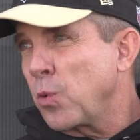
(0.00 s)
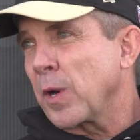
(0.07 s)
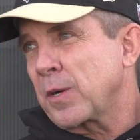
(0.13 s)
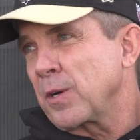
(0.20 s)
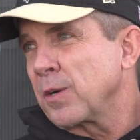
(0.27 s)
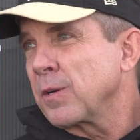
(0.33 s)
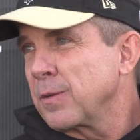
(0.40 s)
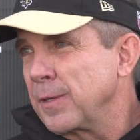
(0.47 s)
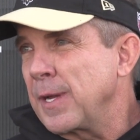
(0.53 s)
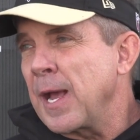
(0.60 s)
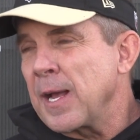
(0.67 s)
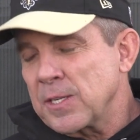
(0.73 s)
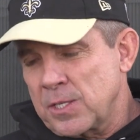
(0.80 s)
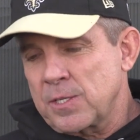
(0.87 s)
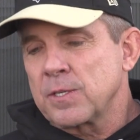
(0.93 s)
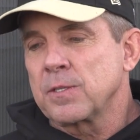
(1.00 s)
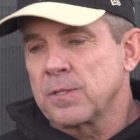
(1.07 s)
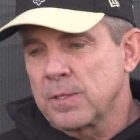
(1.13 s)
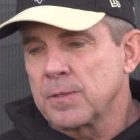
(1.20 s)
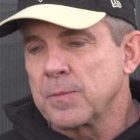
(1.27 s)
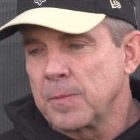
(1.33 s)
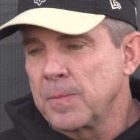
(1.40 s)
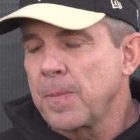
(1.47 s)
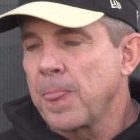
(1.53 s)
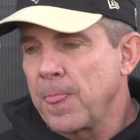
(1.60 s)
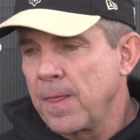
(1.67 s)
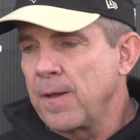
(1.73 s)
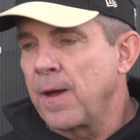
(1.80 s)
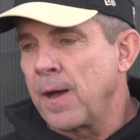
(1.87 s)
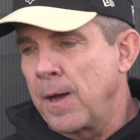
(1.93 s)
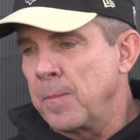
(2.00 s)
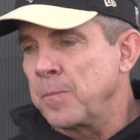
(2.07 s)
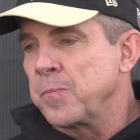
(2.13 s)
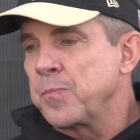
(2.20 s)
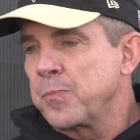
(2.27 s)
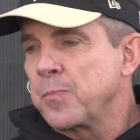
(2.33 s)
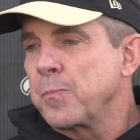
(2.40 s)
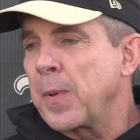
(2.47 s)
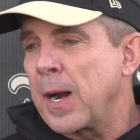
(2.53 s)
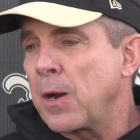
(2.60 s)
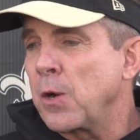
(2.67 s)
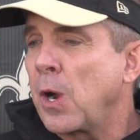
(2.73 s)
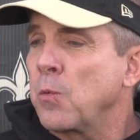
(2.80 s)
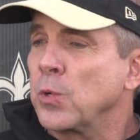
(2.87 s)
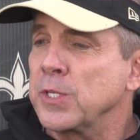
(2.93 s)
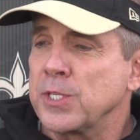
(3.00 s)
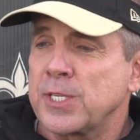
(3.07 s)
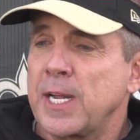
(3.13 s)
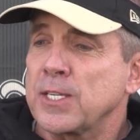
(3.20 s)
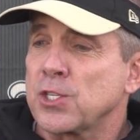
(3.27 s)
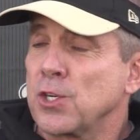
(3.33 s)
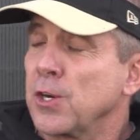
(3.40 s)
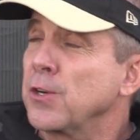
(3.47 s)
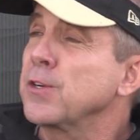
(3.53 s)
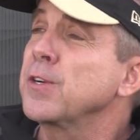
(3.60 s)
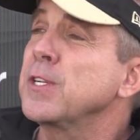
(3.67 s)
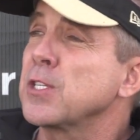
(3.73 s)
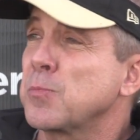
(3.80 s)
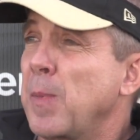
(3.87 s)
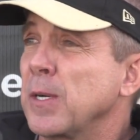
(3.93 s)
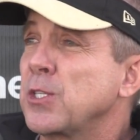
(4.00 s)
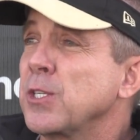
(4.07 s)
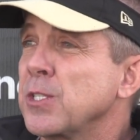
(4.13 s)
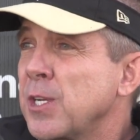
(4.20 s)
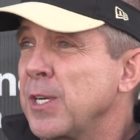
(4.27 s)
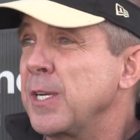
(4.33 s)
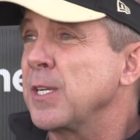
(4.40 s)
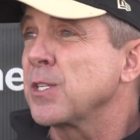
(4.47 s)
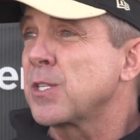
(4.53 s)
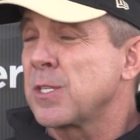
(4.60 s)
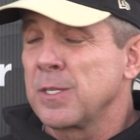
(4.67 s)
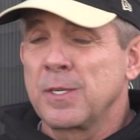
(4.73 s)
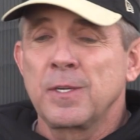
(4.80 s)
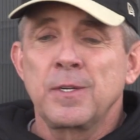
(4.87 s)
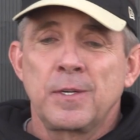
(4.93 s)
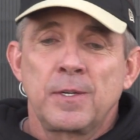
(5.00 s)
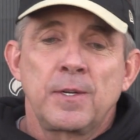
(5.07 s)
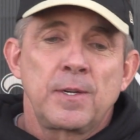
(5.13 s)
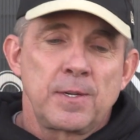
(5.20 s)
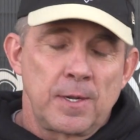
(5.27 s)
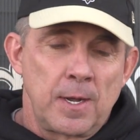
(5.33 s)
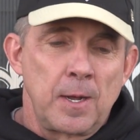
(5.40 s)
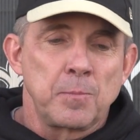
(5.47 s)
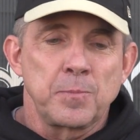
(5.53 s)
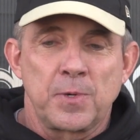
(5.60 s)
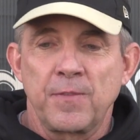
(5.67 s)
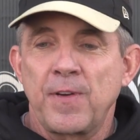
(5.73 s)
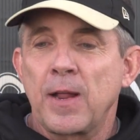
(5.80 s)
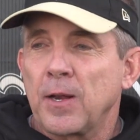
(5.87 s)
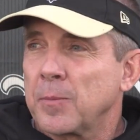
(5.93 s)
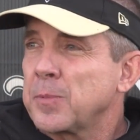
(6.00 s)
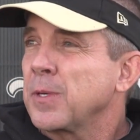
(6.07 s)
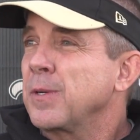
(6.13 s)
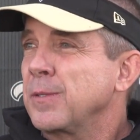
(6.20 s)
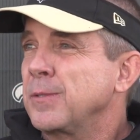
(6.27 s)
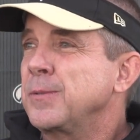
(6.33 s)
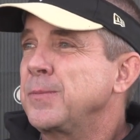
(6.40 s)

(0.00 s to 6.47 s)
quicker, yes. But I wouldn't say it's learned as much as it is developed.